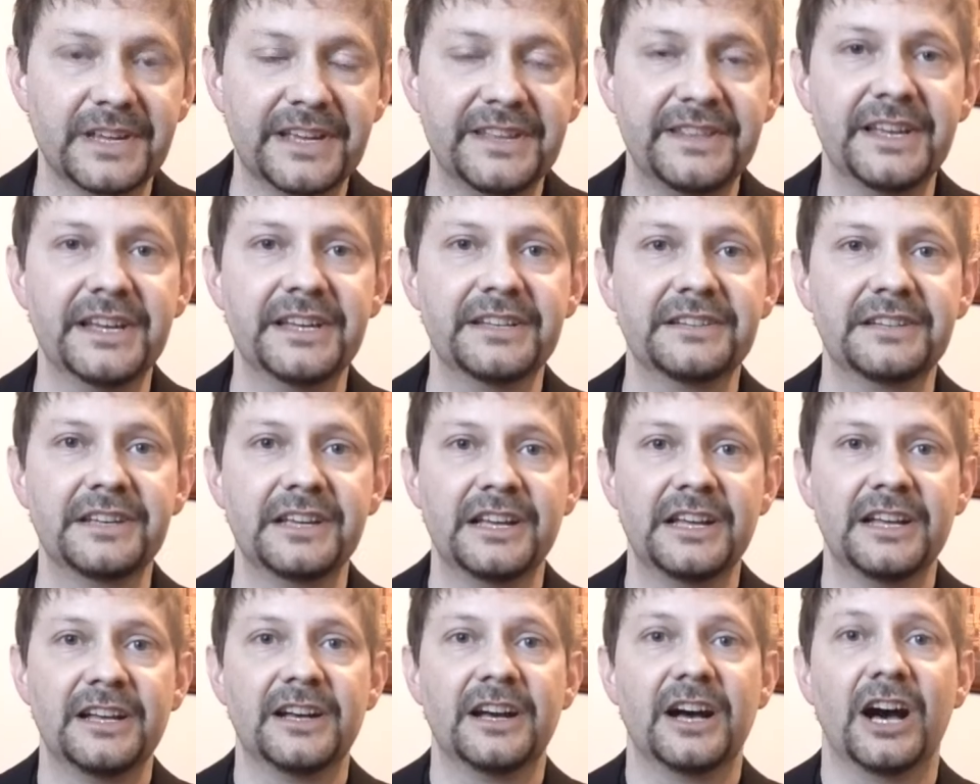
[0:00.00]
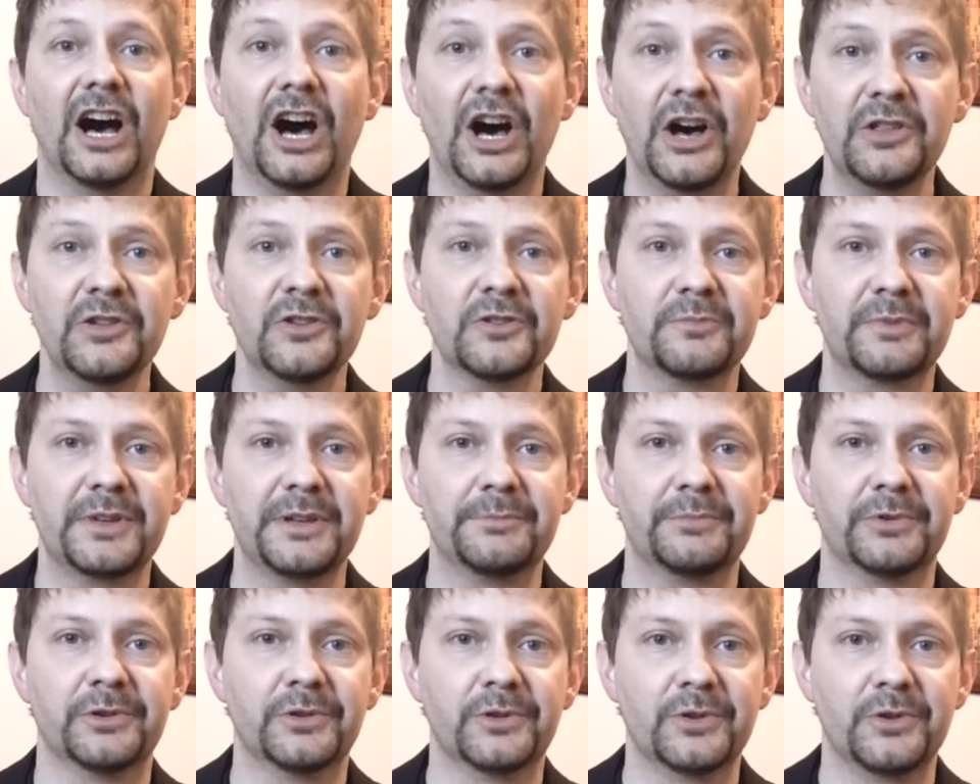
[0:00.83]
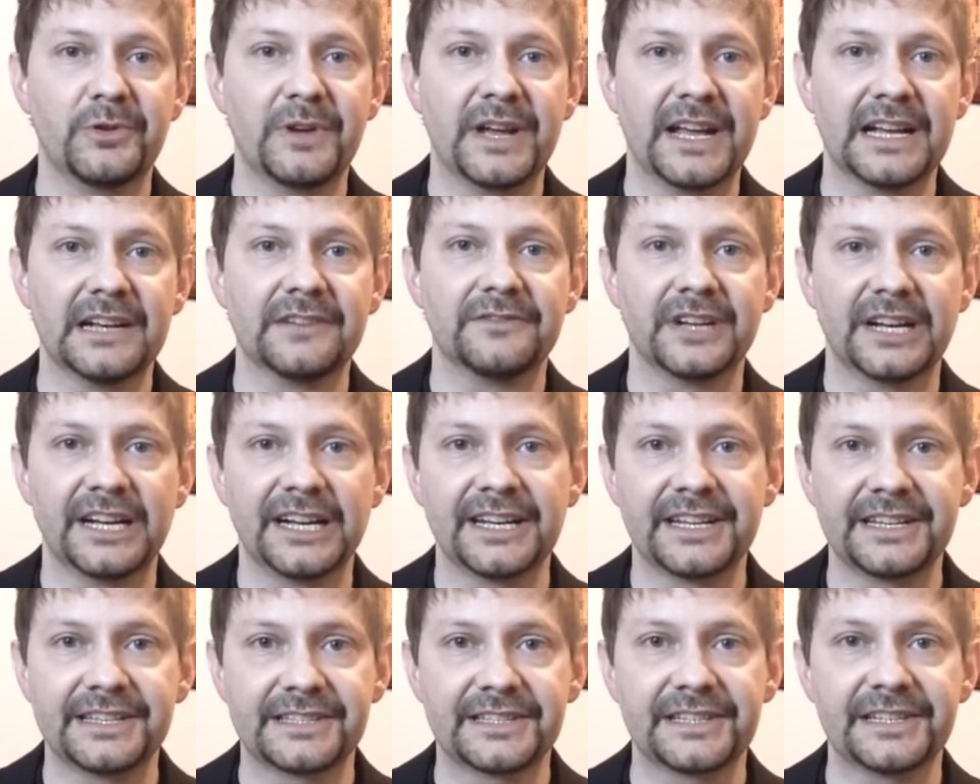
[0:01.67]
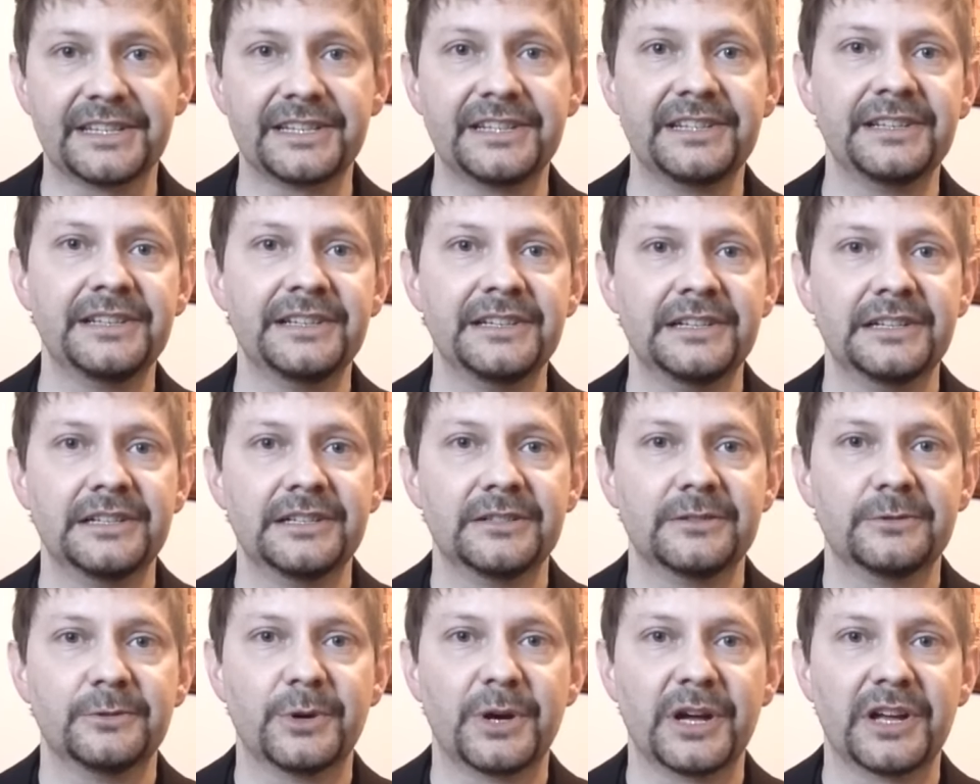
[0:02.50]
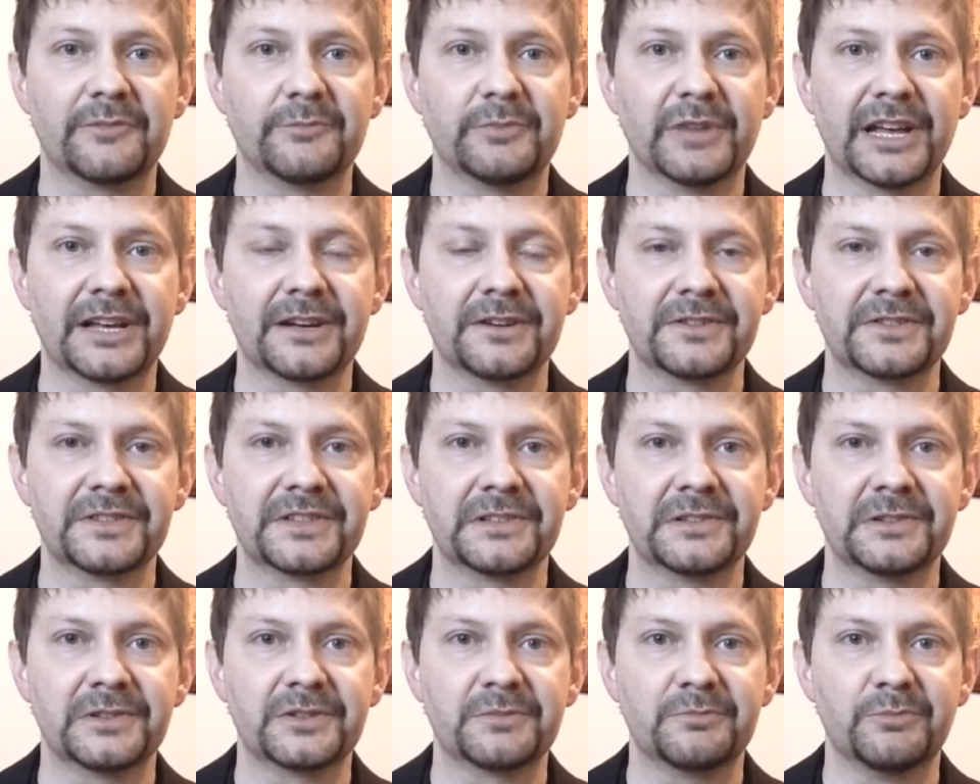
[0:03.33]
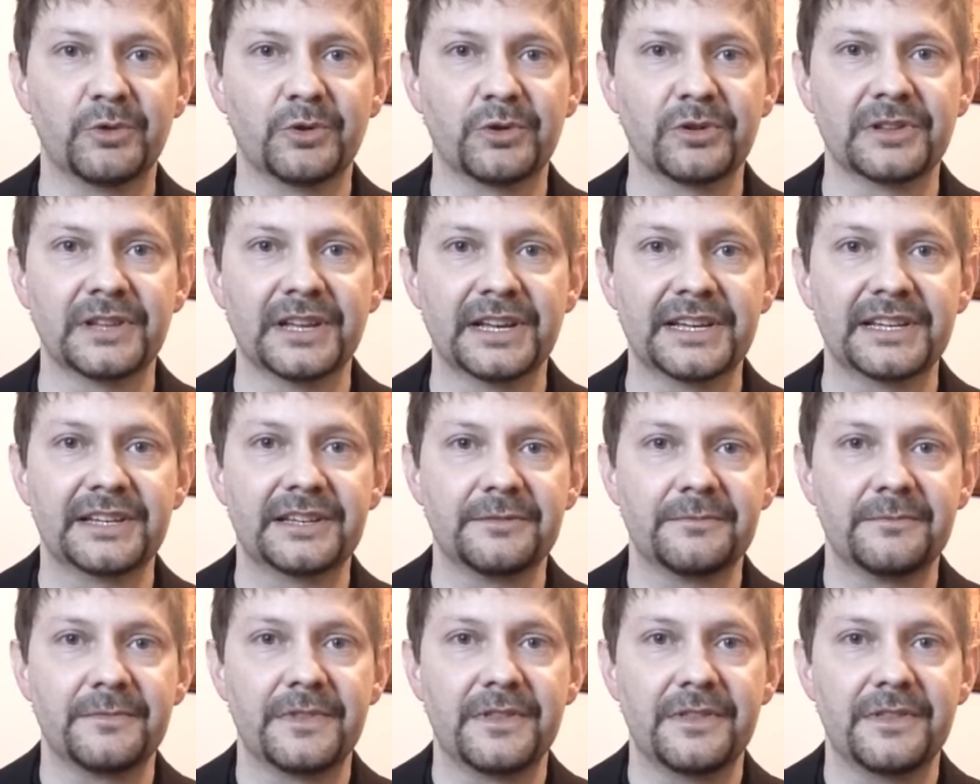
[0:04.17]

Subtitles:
And then other people who have IC will have bladders that look more like